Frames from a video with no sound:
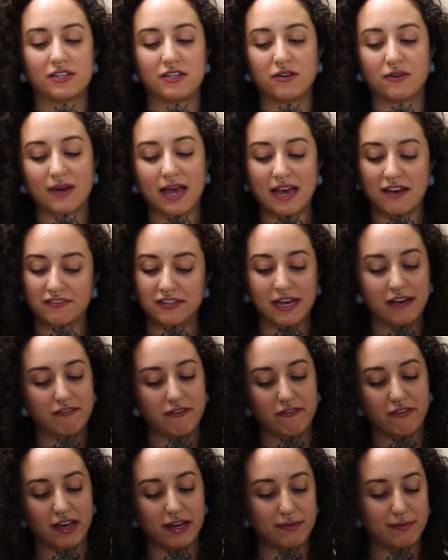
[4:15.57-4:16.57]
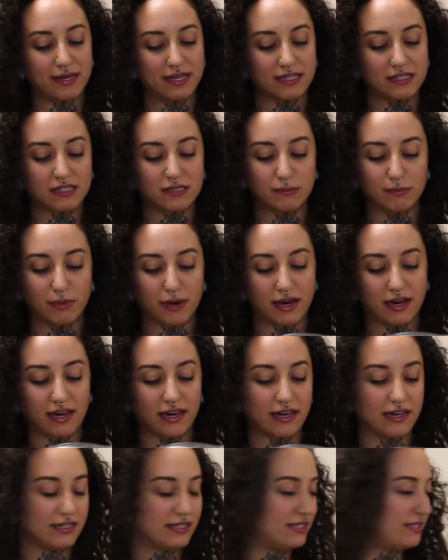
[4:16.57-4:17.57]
You don't have to have a Vitamix, but